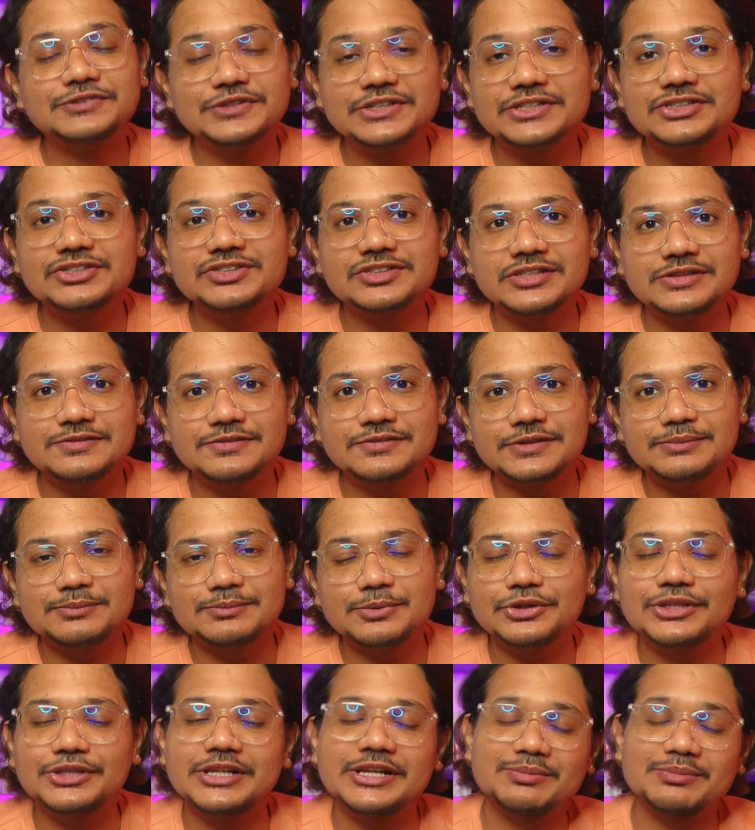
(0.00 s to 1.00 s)
first self-help
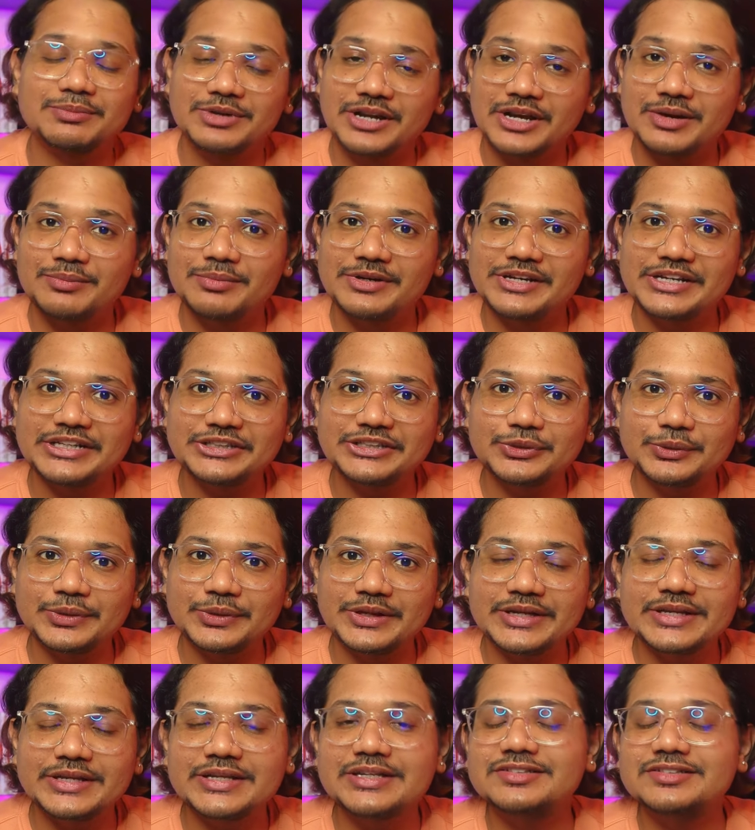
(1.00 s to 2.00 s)
book that I'm recommending
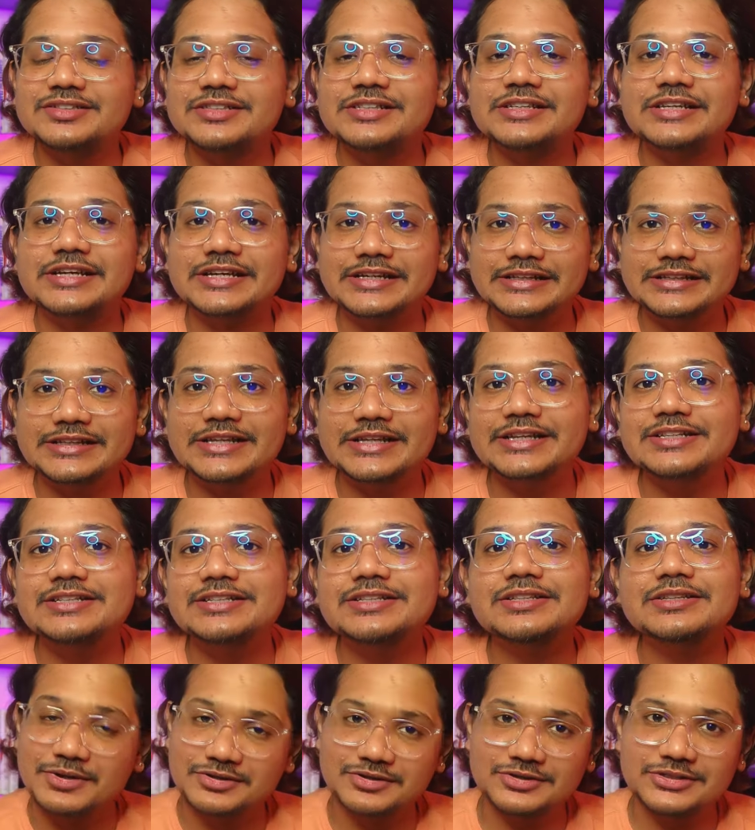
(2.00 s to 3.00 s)
today is an
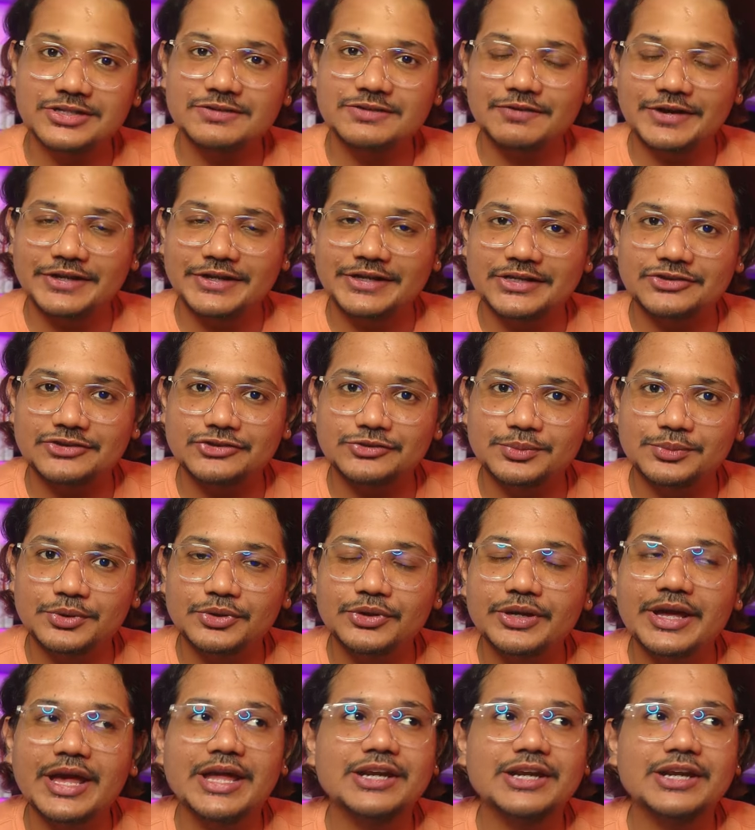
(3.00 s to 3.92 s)
Indian personal finance book